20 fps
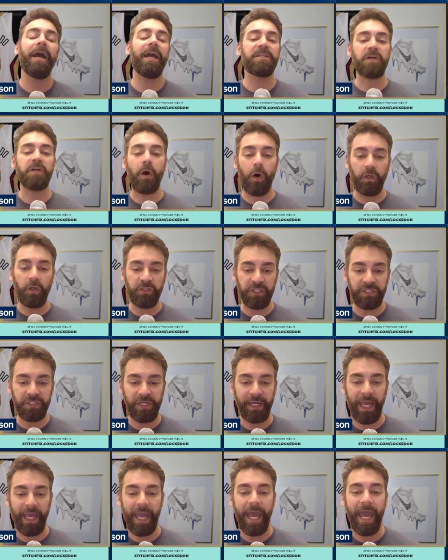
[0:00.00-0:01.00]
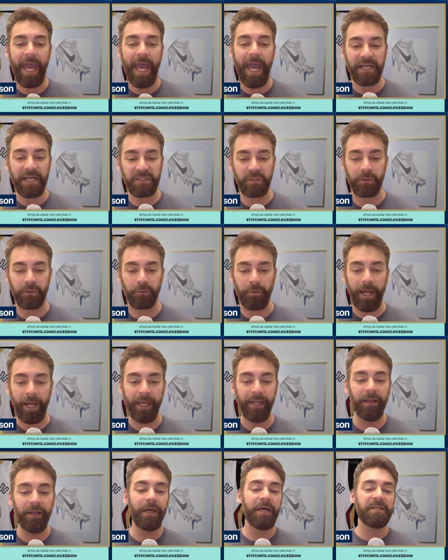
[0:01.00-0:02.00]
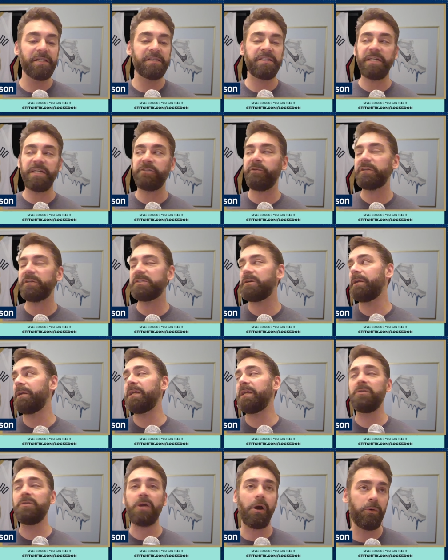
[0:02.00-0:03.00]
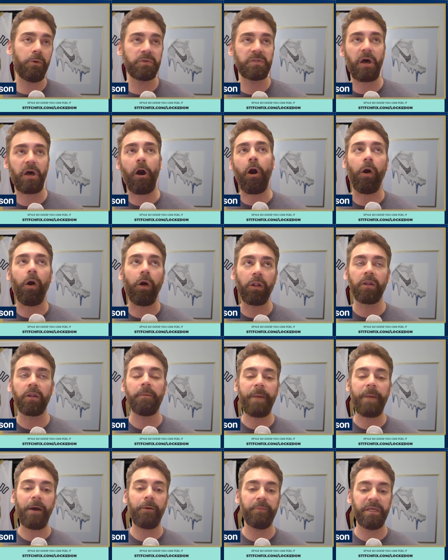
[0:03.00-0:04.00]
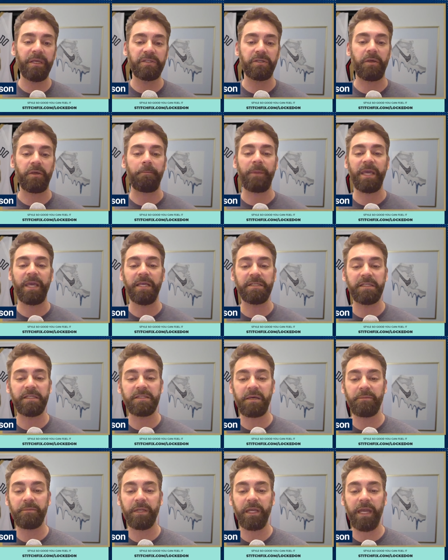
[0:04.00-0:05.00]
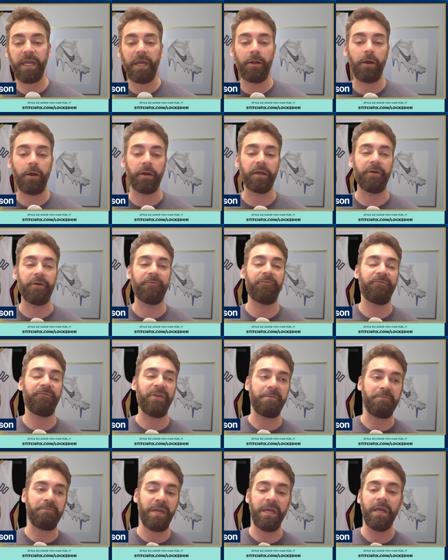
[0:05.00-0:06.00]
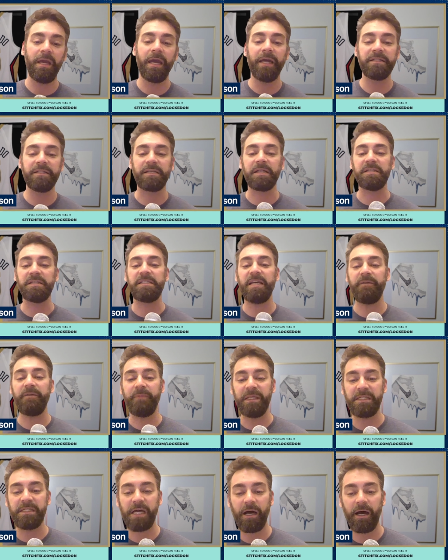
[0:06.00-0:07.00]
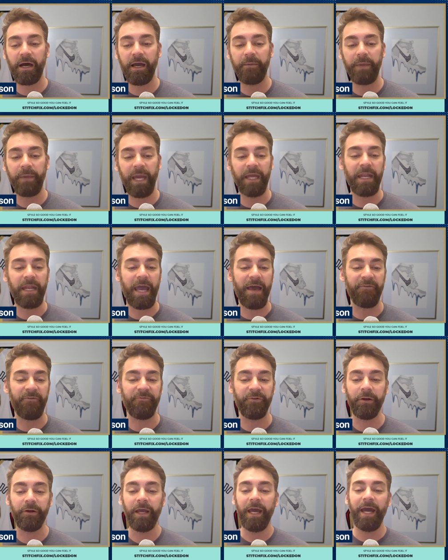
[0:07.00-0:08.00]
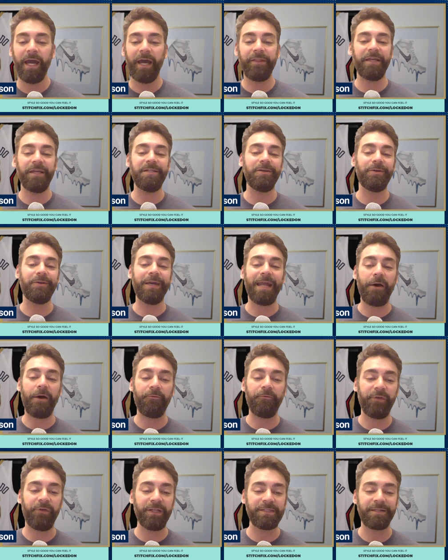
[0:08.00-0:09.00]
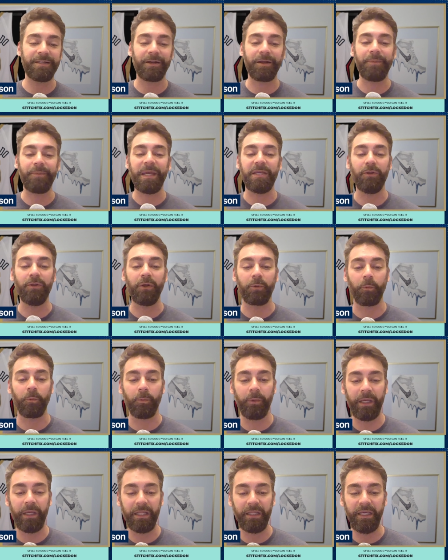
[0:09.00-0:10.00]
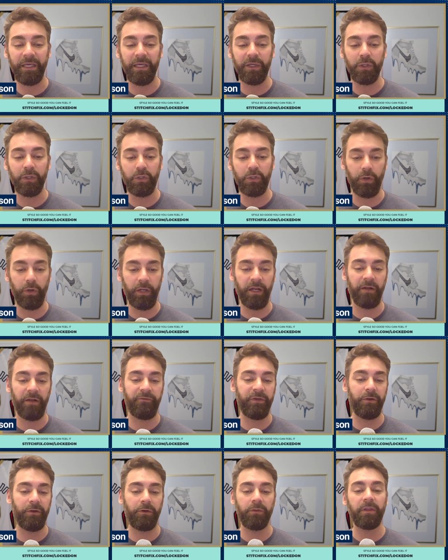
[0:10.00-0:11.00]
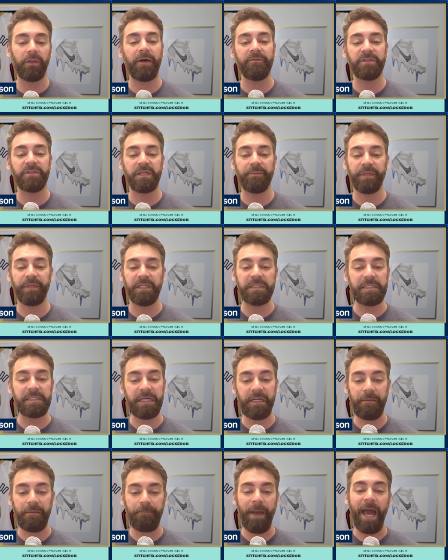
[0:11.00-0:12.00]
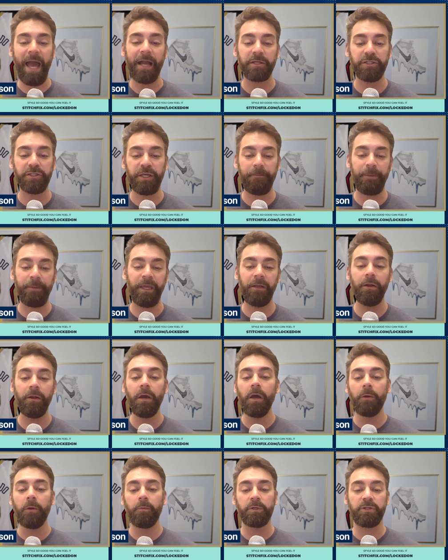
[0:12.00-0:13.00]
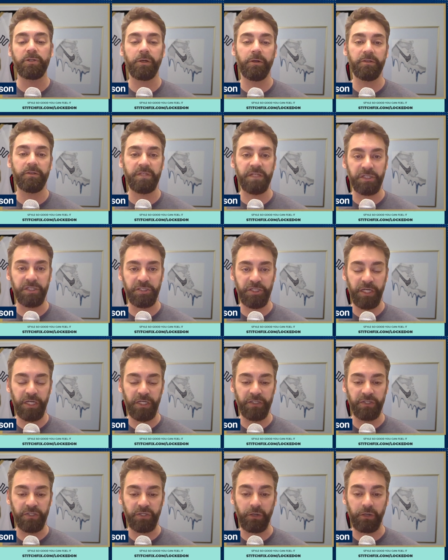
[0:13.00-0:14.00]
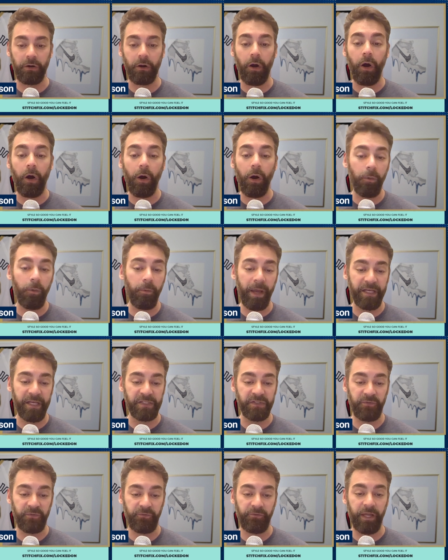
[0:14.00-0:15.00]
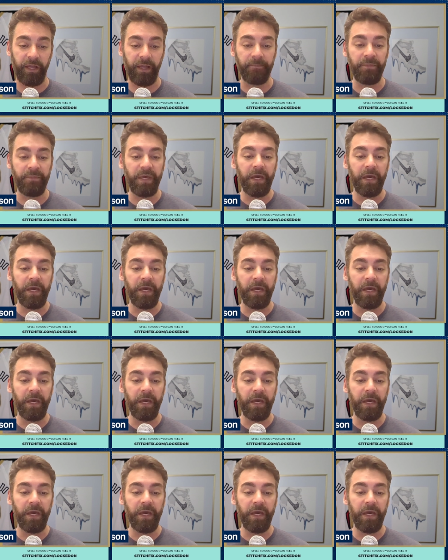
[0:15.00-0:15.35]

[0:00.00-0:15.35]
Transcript: It's all just like a hassle, right? Stitch Fix already knows all about me, so the pieces I'm going to get are going to fit me. It's going to save me time and effort. And then you get outfits that are going to make you look really good. And if you don't love something, send it back. Shipping, returns, and exchanges are always free.